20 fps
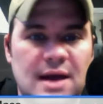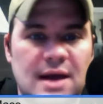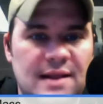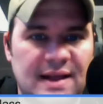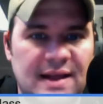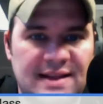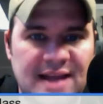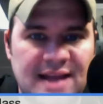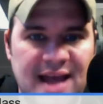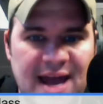
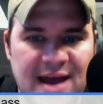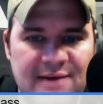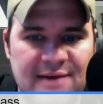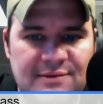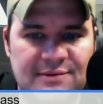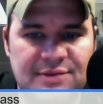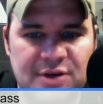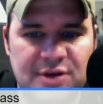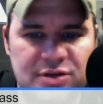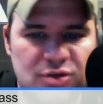Like they
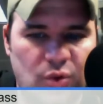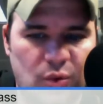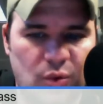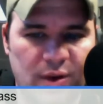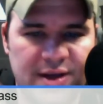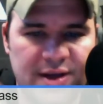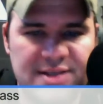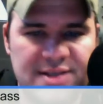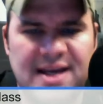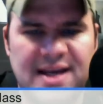have their
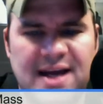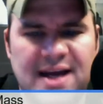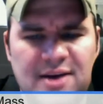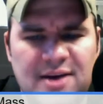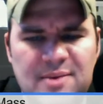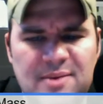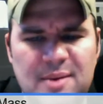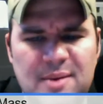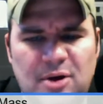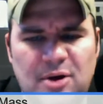toys. Like I
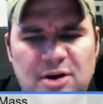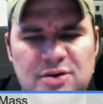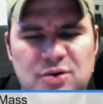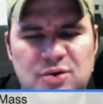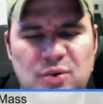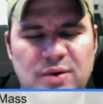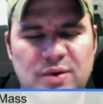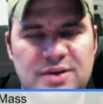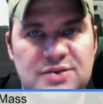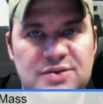remember our
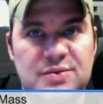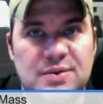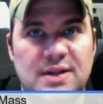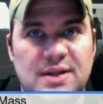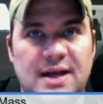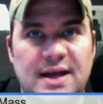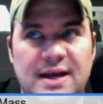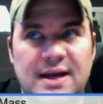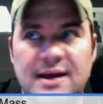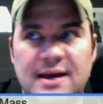toys were
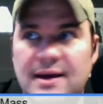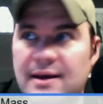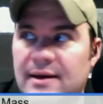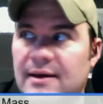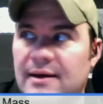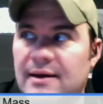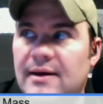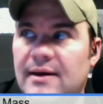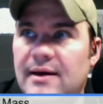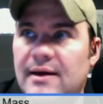like,
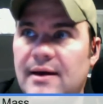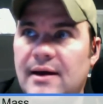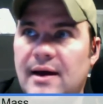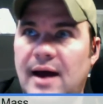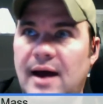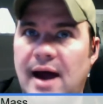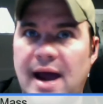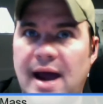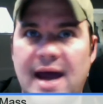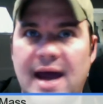
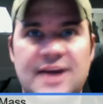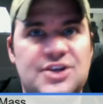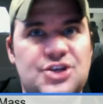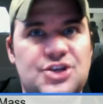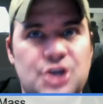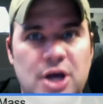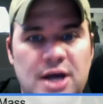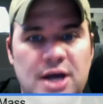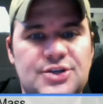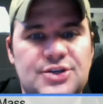I had
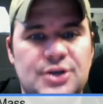G.I.